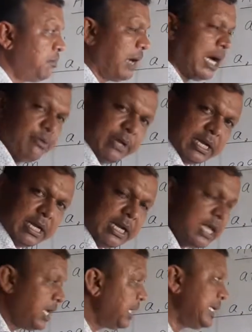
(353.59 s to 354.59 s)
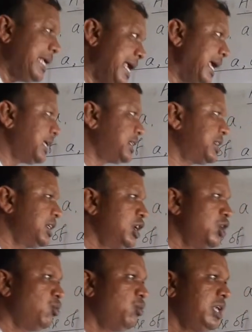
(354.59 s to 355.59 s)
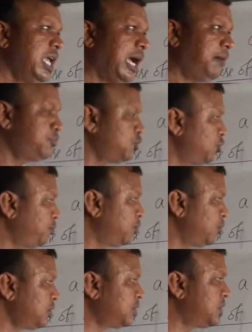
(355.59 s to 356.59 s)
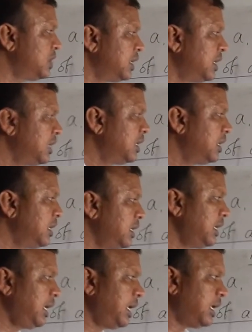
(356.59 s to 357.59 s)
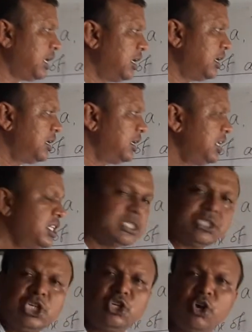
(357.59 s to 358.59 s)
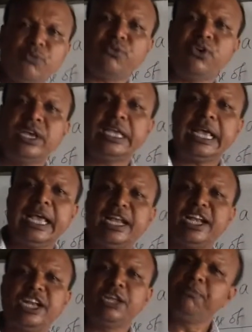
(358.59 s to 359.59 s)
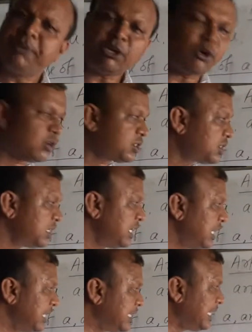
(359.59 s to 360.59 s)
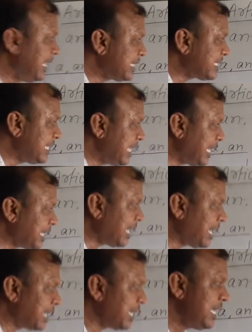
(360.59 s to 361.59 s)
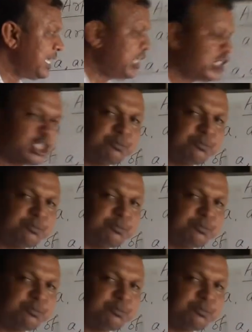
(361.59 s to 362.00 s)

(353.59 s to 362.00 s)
vowel, yet we have to put a instead of n, because this letter is